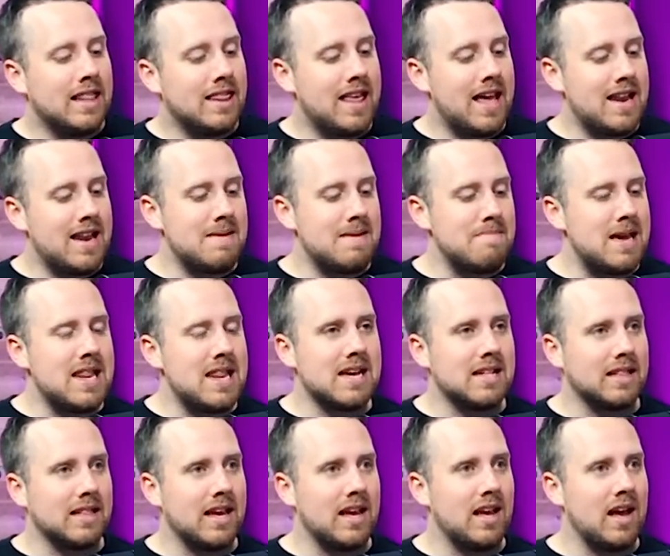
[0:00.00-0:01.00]
Then
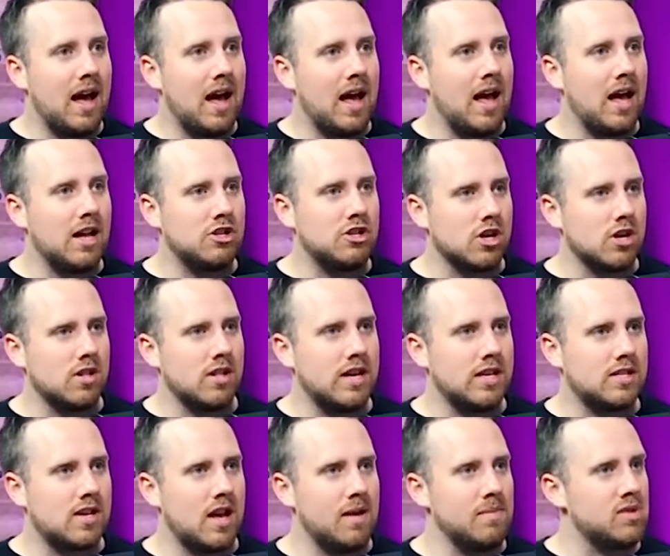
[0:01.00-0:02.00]
immediately, uh, a
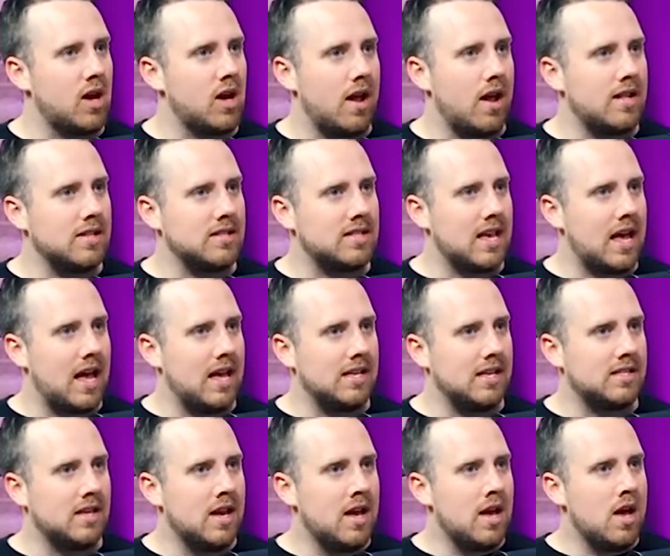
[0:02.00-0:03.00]
journalist comes on and
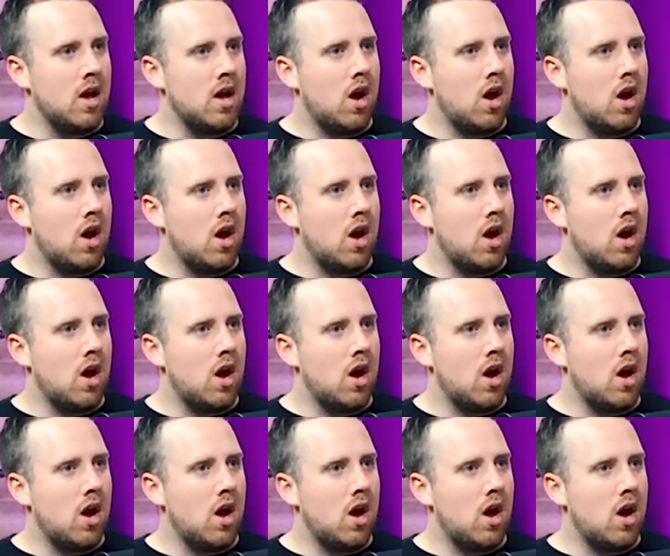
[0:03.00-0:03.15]
says.